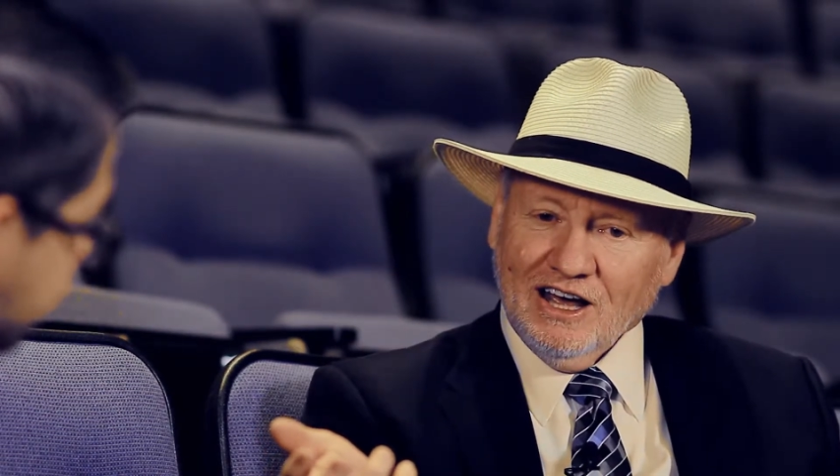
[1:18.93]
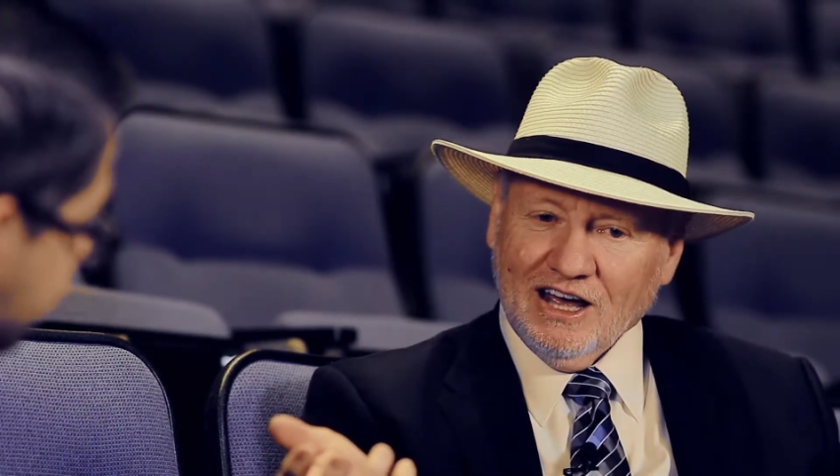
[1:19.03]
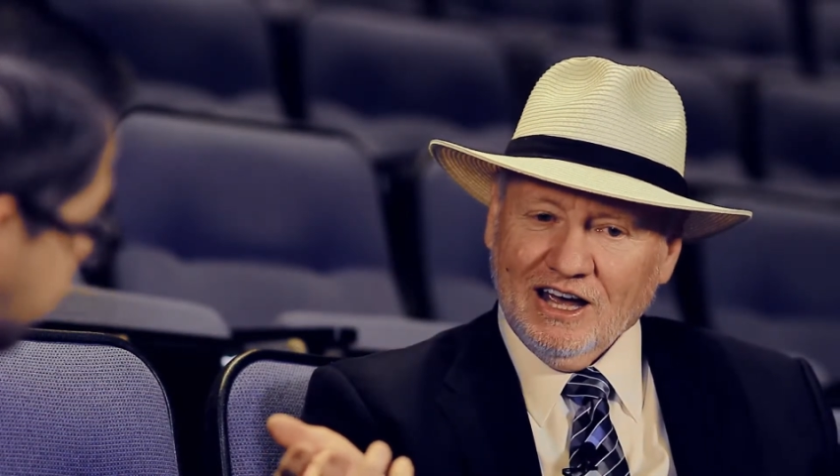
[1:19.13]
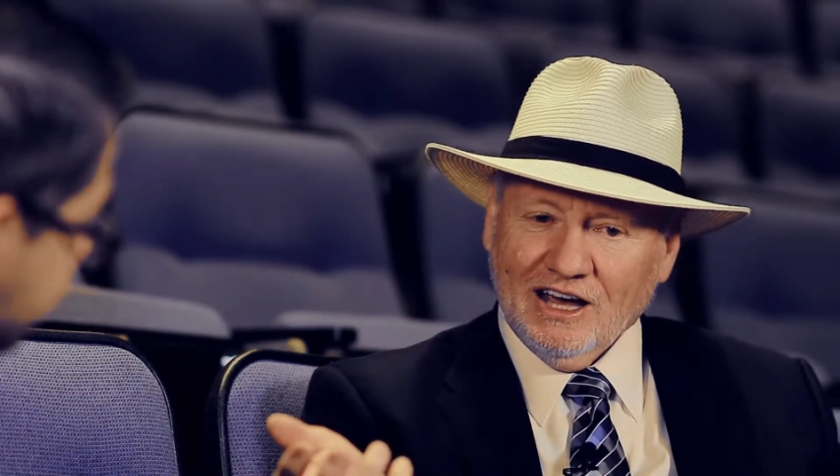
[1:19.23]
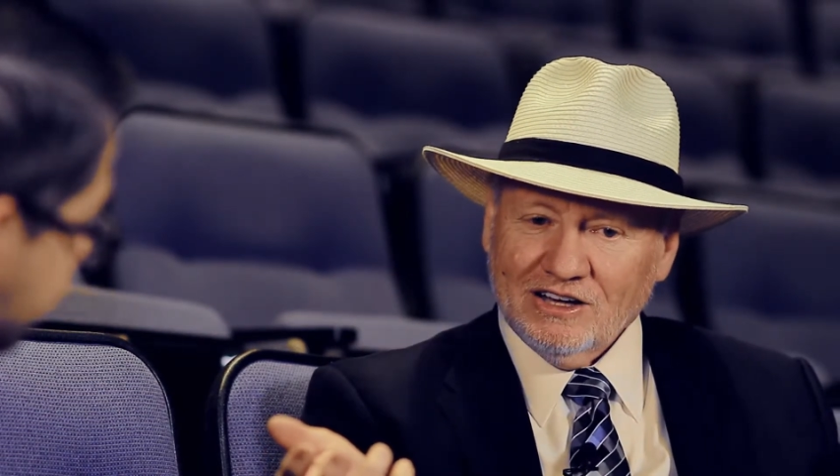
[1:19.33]

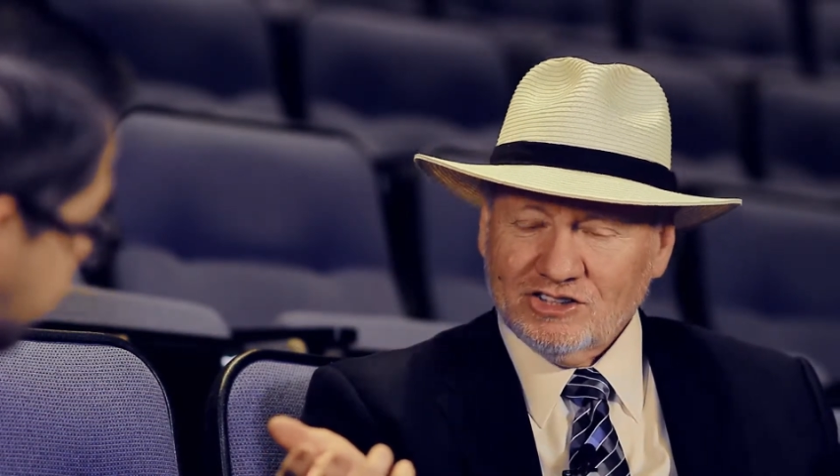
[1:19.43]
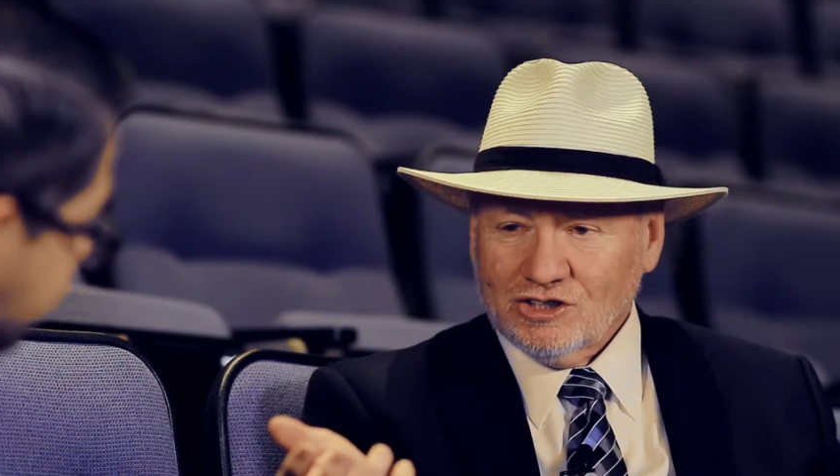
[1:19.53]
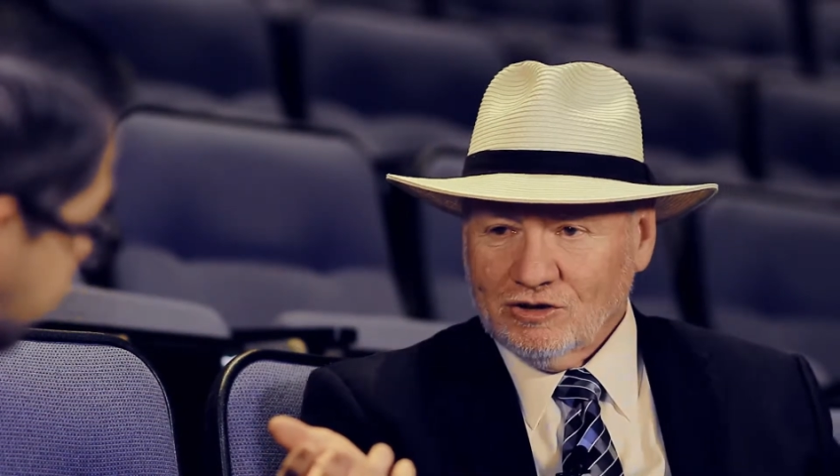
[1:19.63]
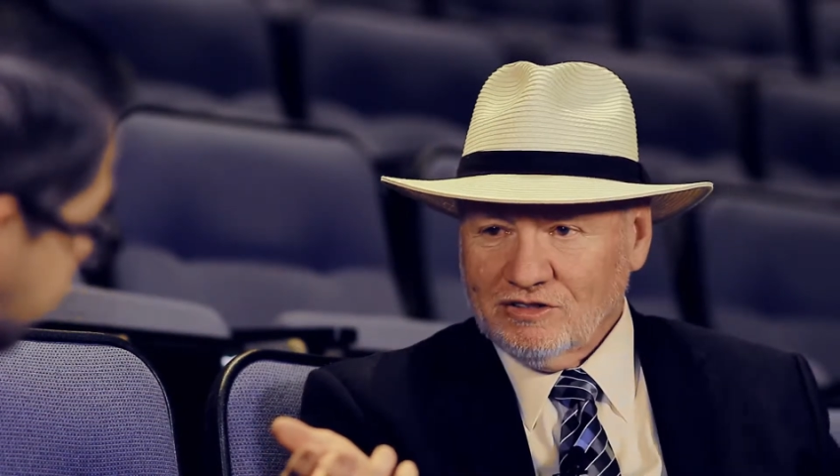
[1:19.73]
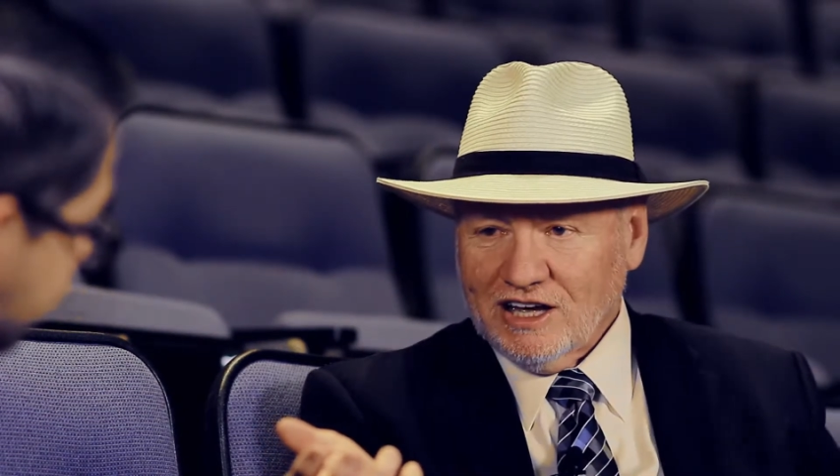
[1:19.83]
and
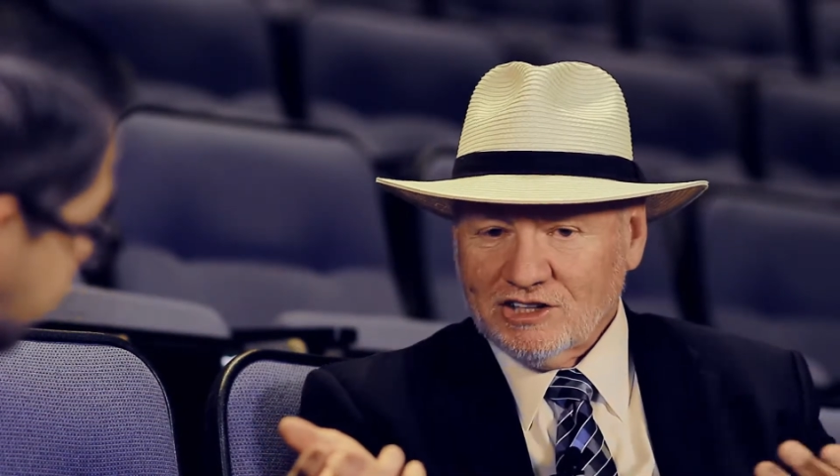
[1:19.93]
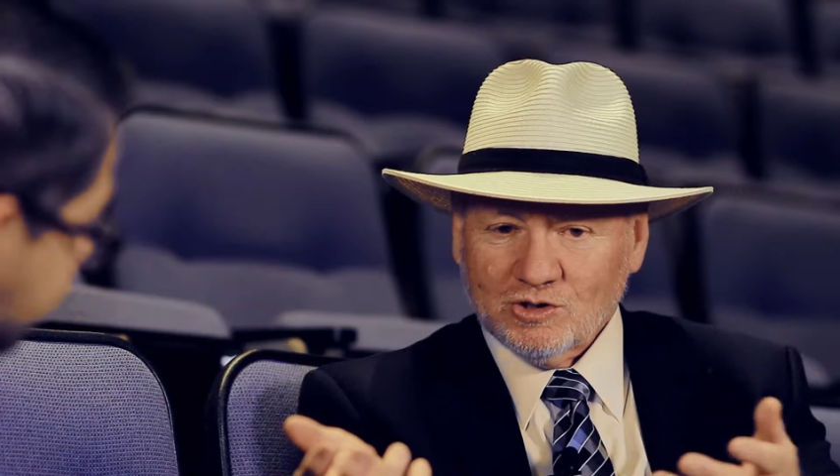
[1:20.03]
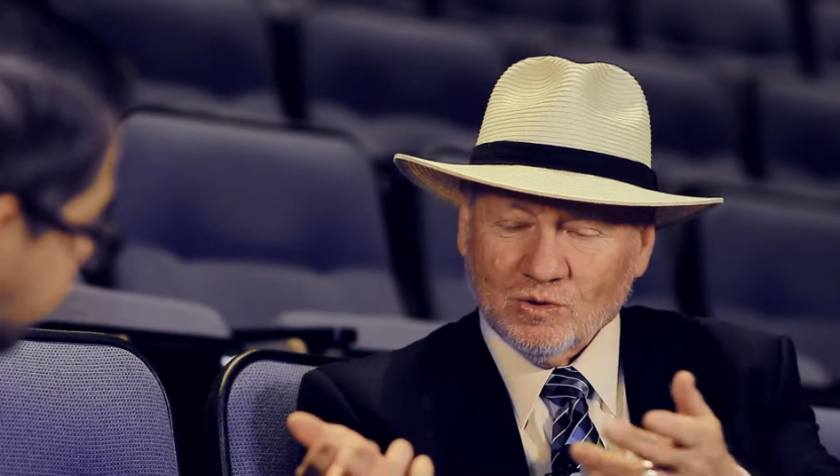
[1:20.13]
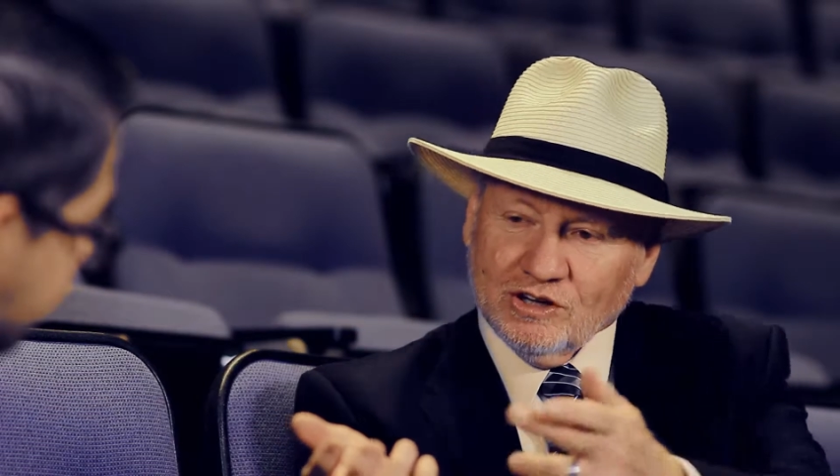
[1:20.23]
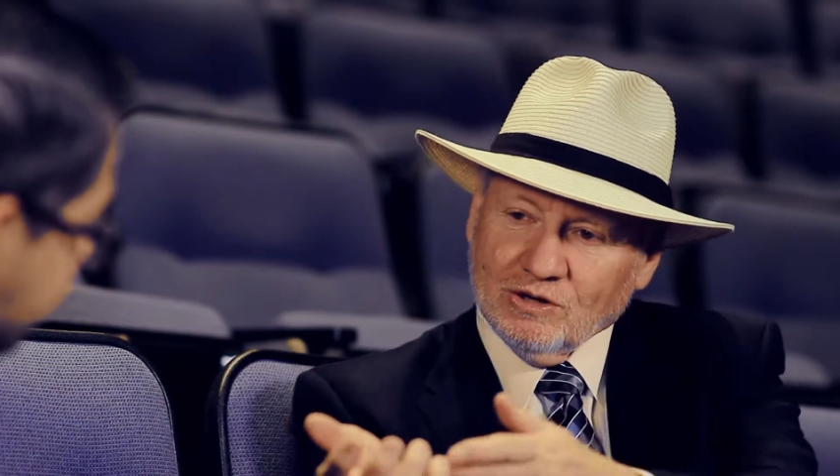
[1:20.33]
so
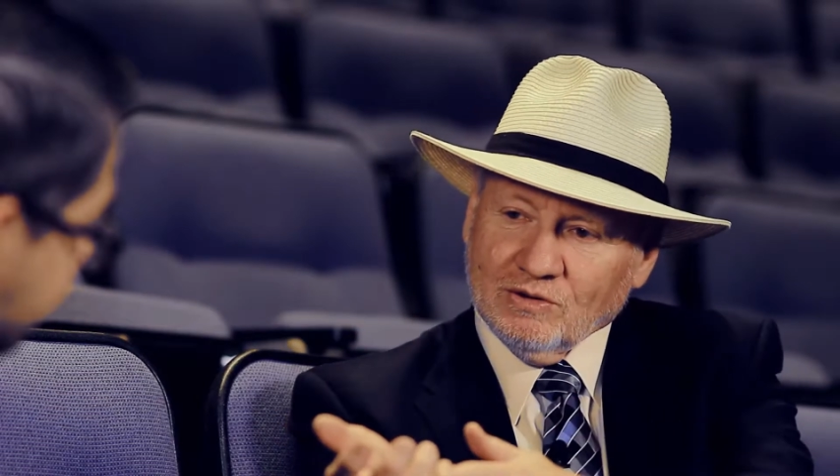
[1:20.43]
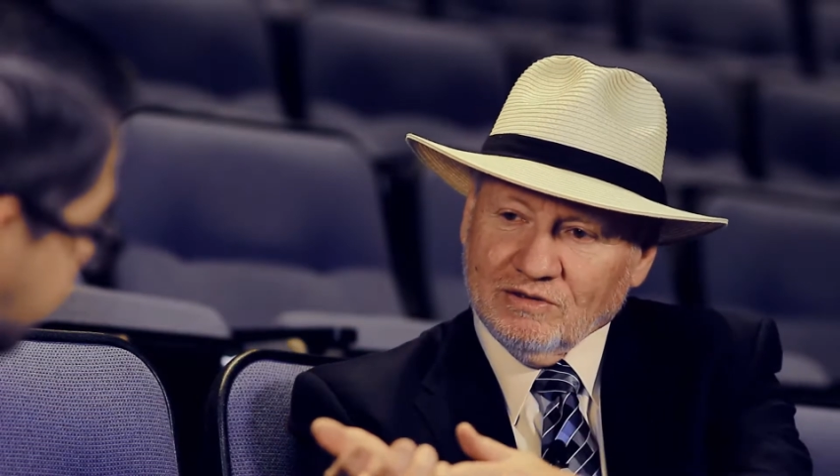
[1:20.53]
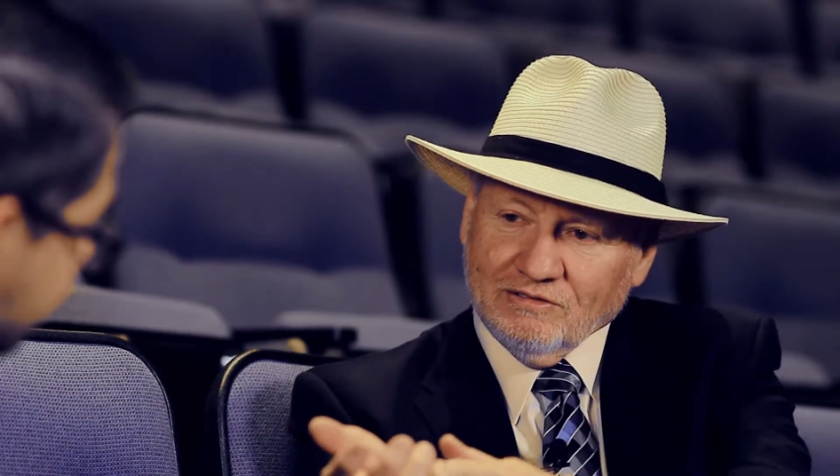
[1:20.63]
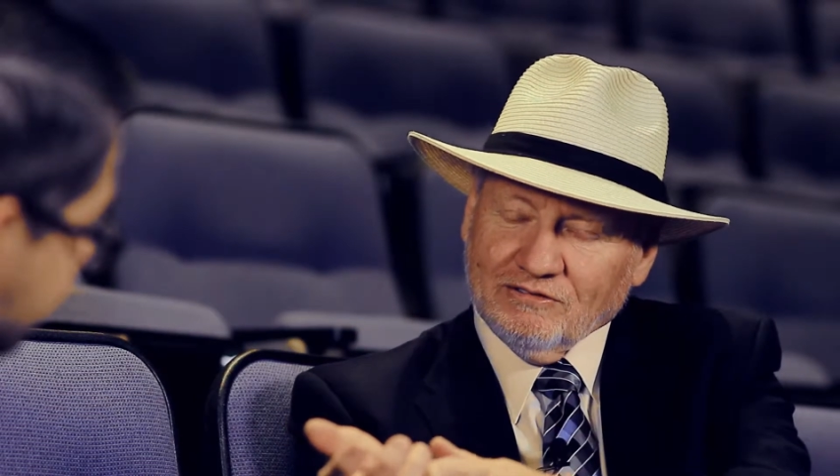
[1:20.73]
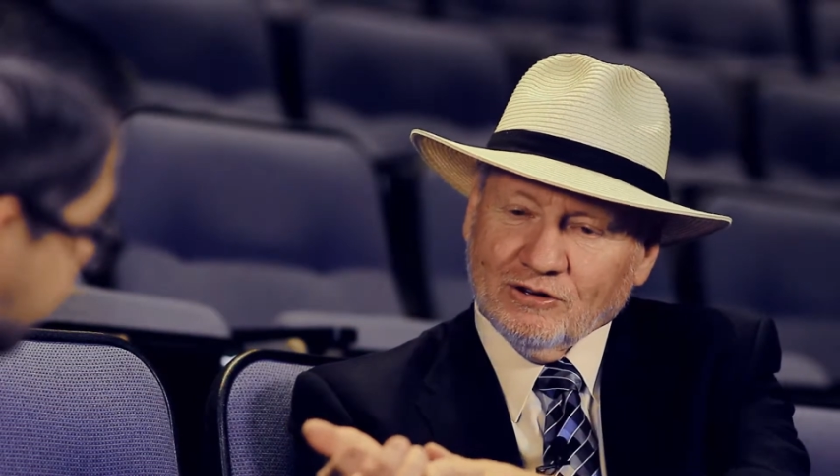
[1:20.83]
that's where you
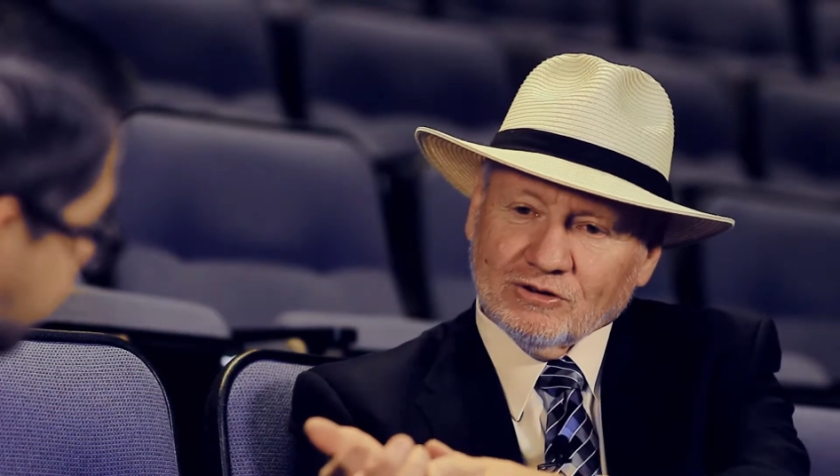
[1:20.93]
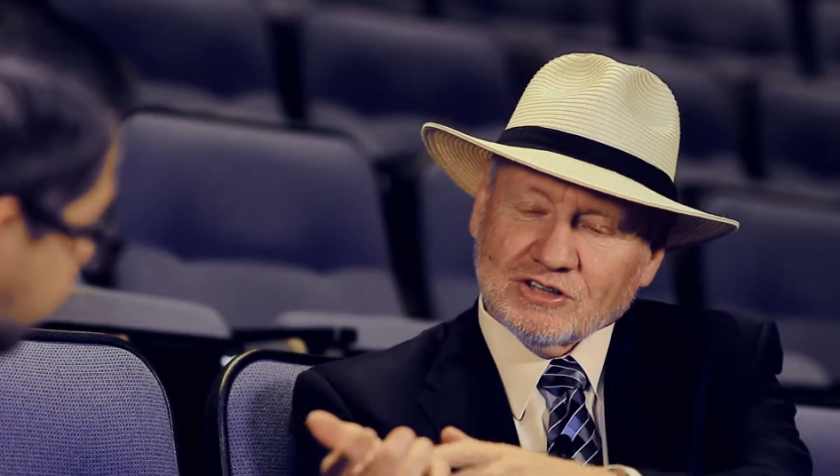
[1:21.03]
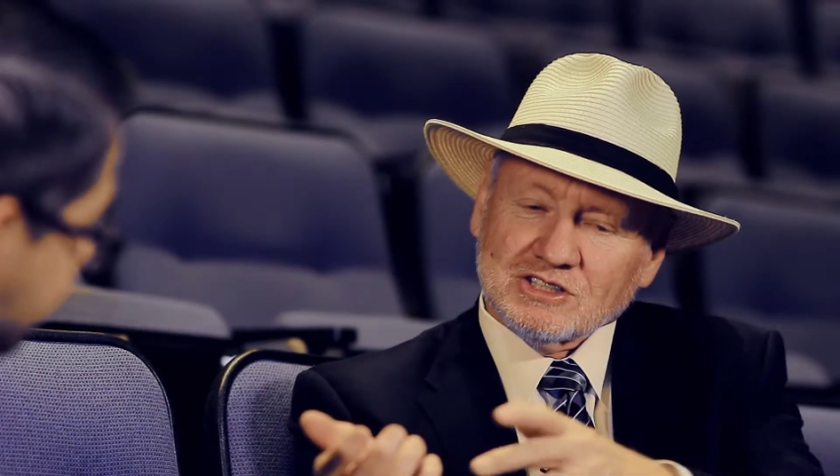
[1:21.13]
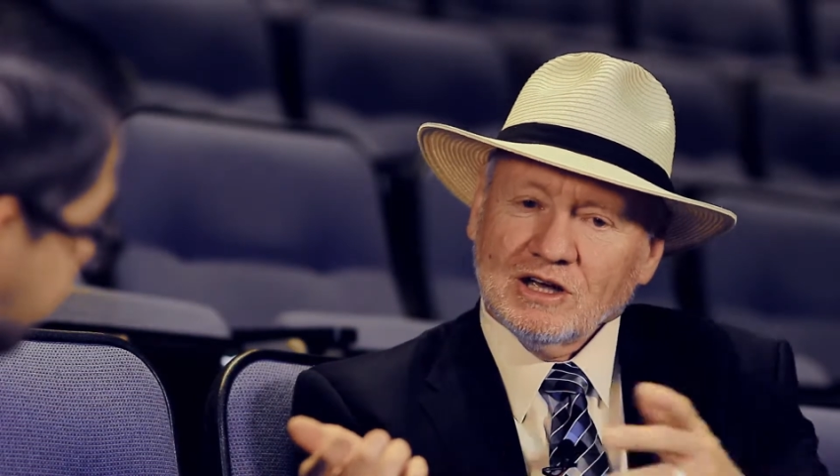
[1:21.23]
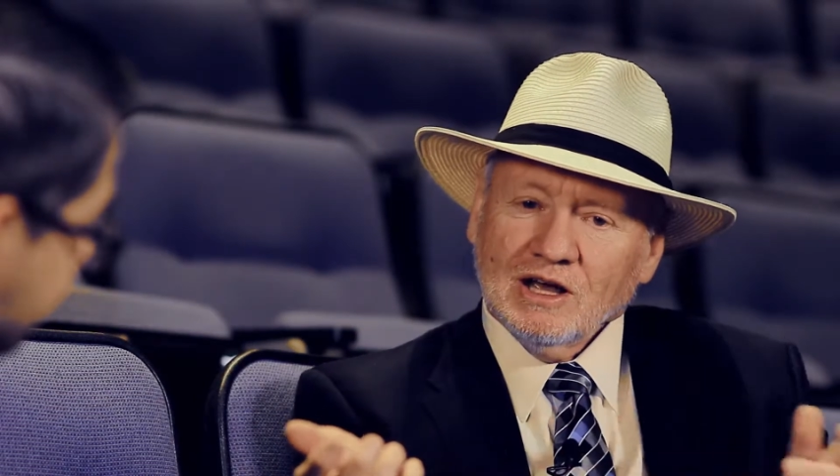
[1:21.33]

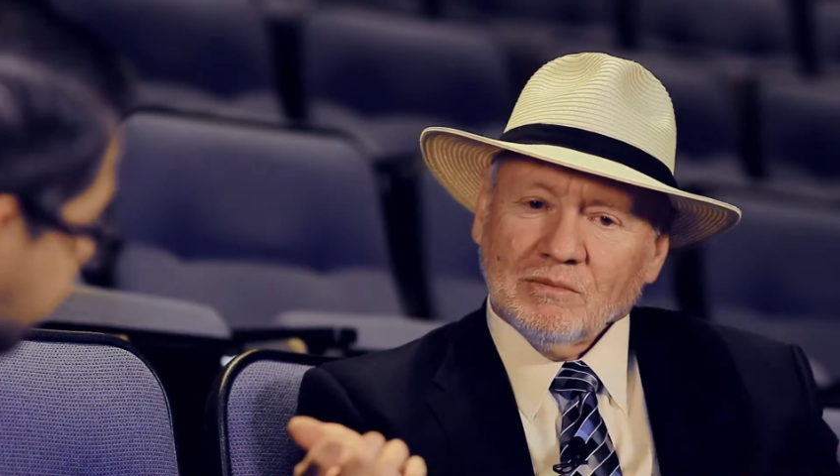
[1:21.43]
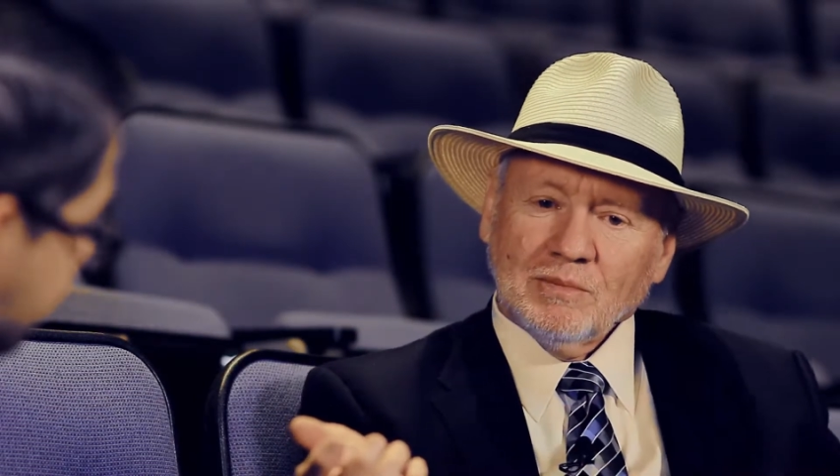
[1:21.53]
focus.